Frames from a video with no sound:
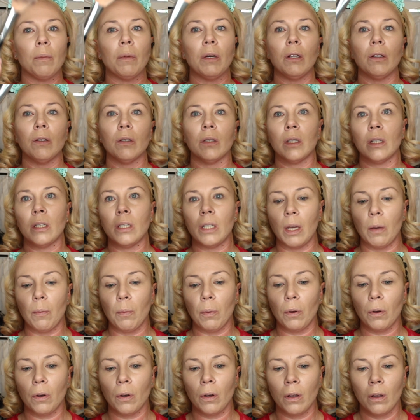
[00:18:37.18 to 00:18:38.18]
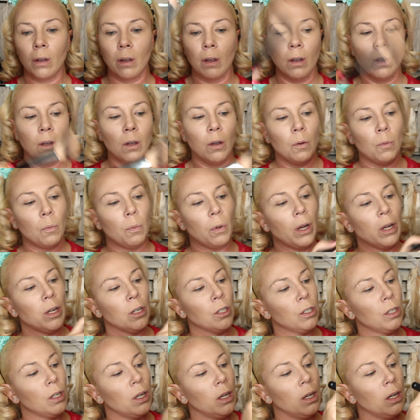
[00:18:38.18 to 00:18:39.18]
I'm going to use the tapered
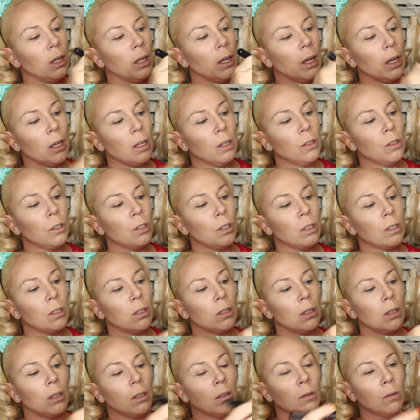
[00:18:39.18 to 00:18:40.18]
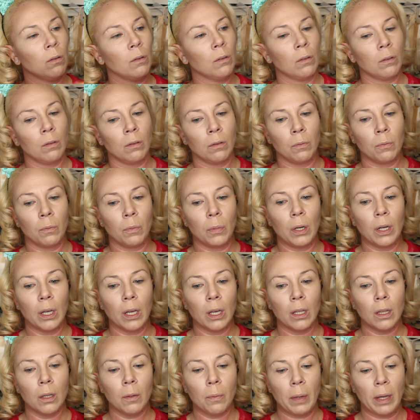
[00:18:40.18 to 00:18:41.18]
brush, and again, just putting
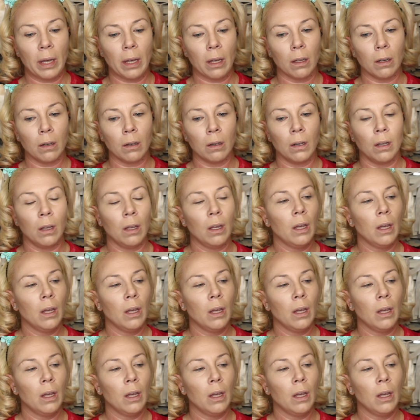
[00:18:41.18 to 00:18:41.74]
it in the pan.